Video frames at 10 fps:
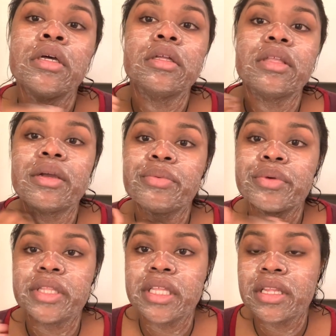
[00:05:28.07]
that
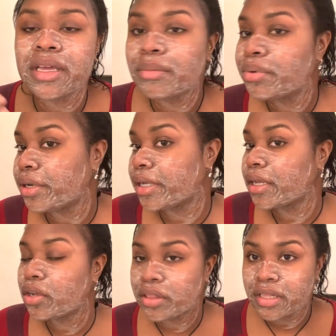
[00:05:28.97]
really like putting it
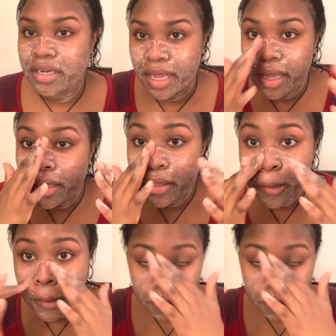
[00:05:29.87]
on the neck.